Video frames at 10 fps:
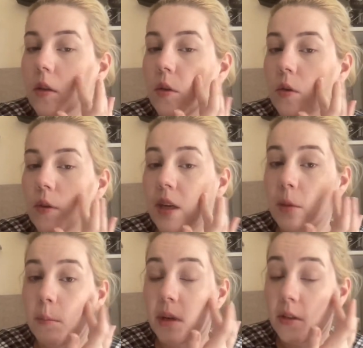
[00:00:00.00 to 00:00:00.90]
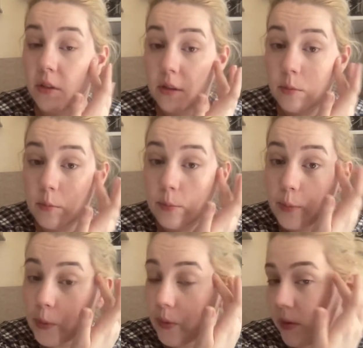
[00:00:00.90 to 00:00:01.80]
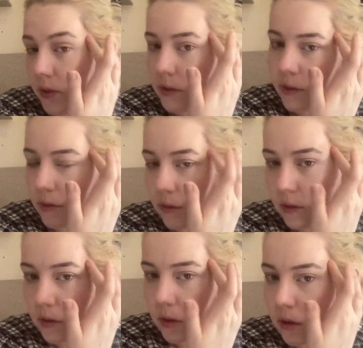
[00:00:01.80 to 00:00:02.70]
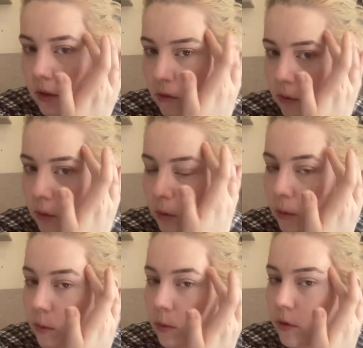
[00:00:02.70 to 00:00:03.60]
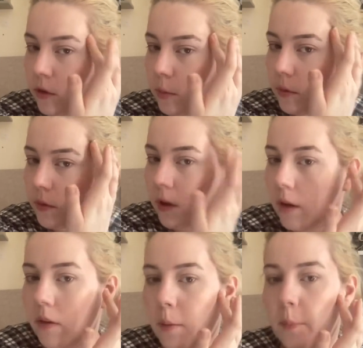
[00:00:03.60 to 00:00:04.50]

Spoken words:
cream blushes and bronzers and contour, or do you prefer